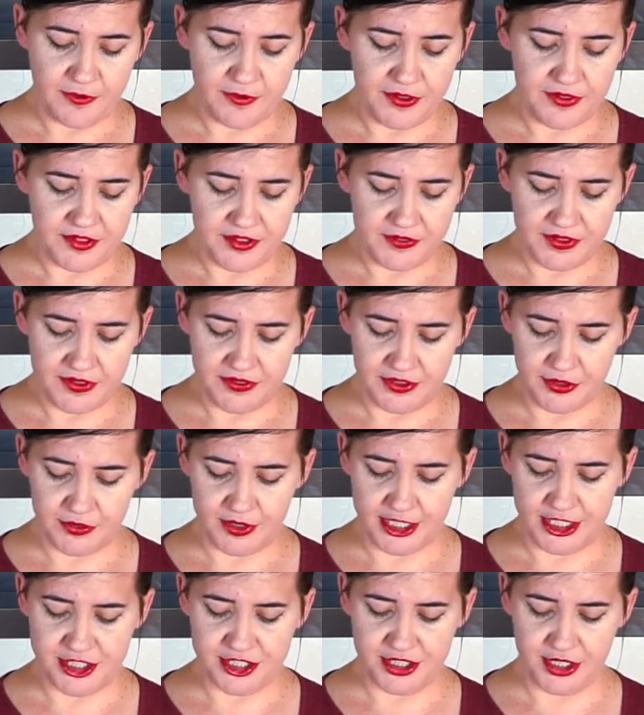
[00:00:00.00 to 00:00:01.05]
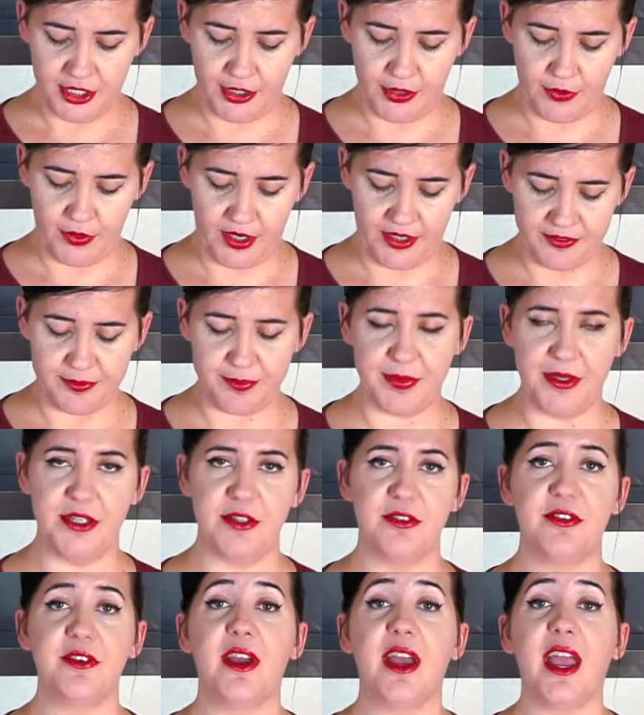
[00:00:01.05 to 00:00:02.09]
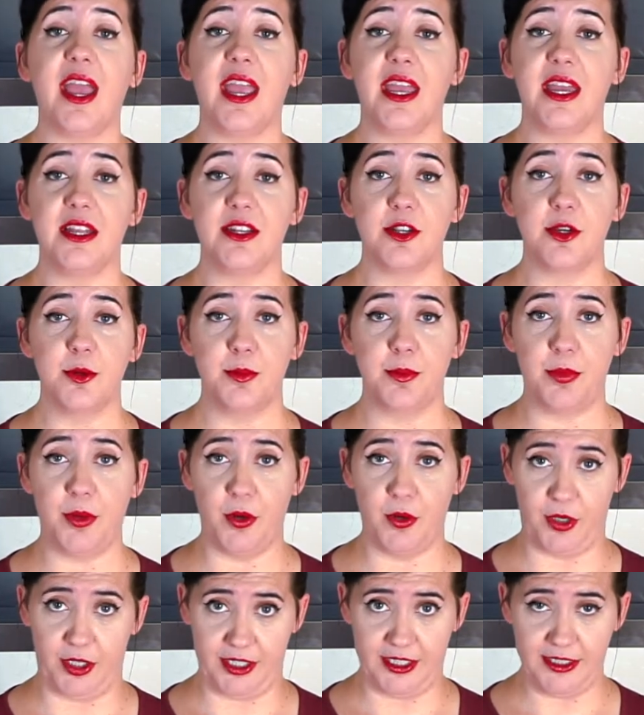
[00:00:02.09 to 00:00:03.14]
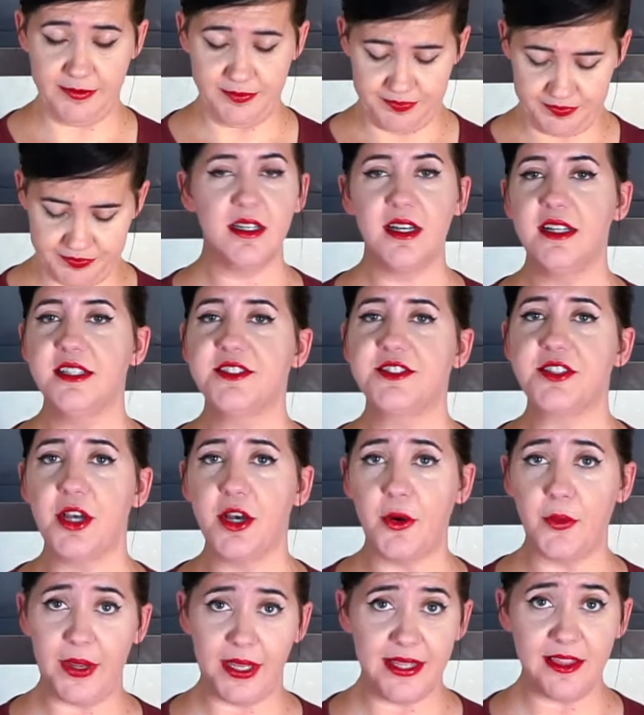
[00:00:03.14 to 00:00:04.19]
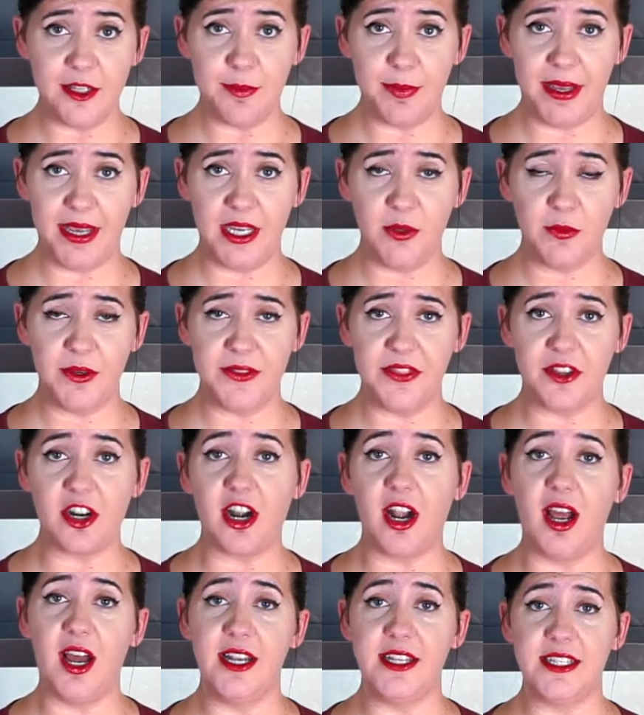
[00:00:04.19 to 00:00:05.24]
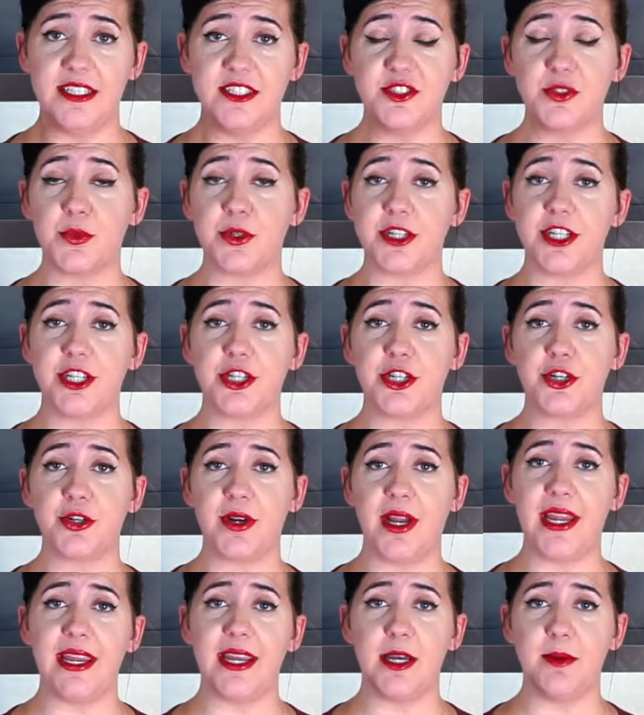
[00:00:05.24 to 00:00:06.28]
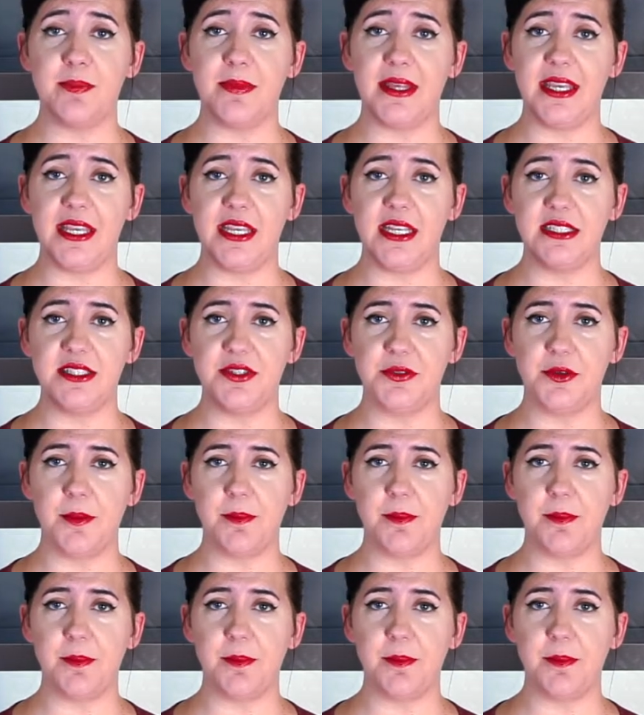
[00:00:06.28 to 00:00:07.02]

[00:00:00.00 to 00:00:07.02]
50-50 ratio of beef and pork. So in the pan with our onions, we're gonna crank up the heat to